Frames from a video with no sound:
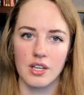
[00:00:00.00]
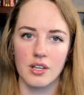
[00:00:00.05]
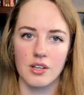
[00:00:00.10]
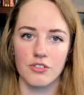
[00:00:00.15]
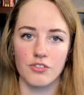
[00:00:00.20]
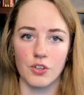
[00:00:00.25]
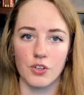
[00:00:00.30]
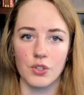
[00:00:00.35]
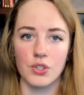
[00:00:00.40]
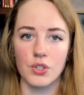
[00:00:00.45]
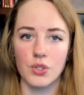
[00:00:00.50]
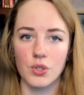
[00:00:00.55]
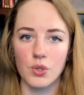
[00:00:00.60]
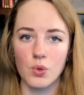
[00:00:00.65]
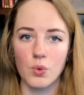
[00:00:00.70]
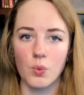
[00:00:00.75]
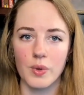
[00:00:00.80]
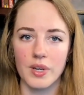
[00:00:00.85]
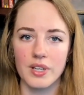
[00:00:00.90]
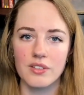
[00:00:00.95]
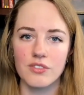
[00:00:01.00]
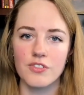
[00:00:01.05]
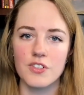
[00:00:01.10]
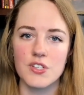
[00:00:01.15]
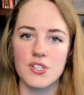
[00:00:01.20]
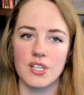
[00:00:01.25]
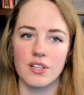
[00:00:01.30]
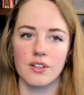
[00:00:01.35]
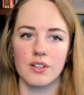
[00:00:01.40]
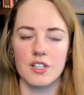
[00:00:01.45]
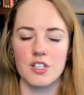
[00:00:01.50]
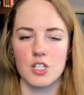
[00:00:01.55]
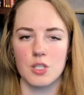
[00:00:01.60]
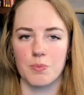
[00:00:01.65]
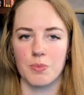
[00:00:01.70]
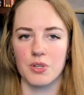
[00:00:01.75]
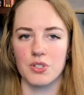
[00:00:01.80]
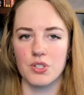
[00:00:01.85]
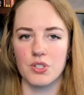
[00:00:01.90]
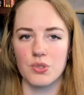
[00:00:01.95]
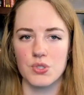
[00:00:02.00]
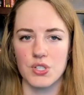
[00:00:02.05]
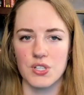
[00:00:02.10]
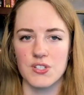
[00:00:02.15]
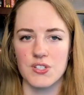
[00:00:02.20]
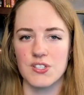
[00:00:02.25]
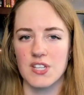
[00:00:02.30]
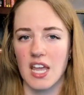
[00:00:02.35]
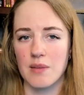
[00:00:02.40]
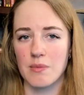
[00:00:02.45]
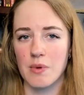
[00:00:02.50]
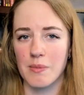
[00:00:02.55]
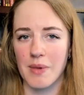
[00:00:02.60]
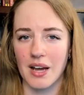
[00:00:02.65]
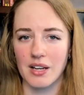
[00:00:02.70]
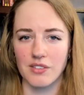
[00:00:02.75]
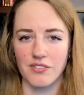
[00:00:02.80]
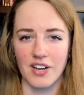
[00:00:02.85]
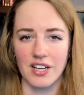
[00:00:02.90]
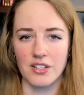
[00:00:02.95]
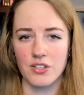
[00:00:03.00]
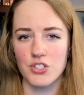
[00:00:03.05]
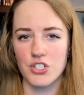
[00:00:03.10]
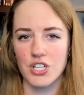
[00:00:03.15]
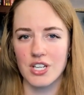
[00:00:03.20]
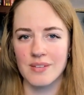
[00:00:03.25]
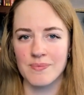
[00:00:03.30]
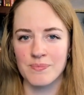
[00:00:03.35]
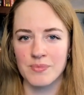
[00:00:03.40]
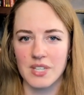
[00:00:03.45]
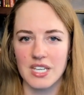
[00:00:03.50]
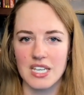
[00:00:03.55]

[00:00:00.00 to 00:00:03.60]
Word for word: for new wind facilities to produce the same amount of energy,